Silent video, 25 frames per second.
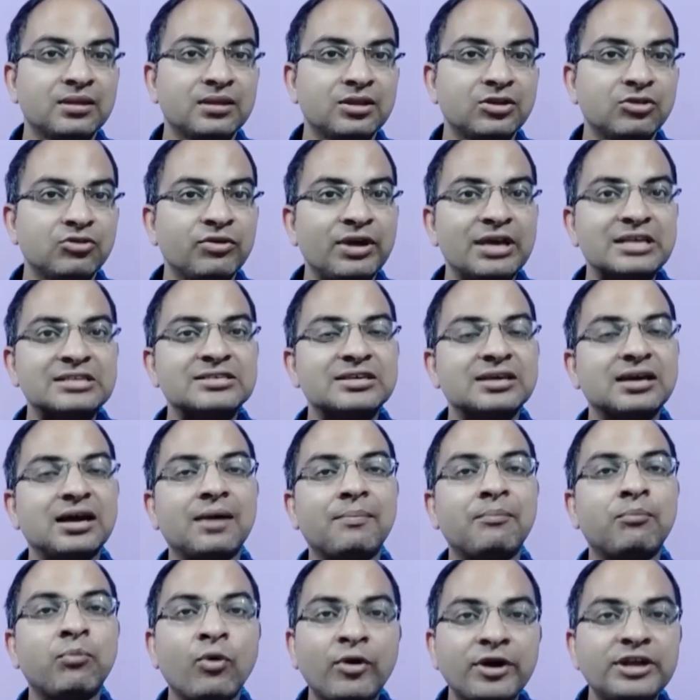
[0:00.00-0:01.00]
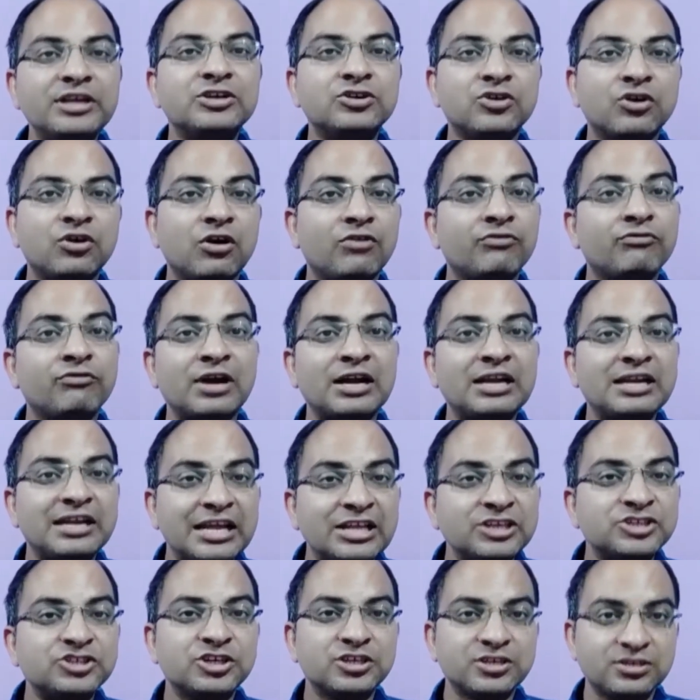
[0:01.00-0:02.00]
you can say a point of
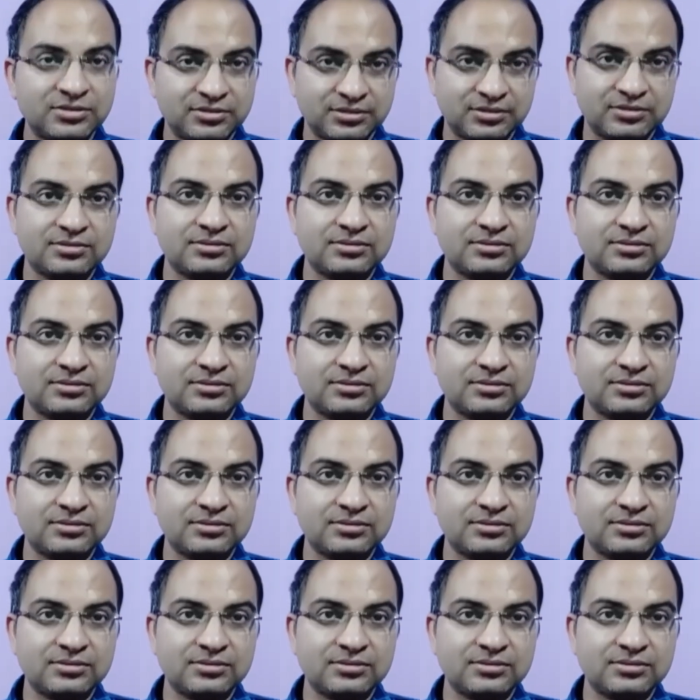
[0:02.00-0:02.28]
contention,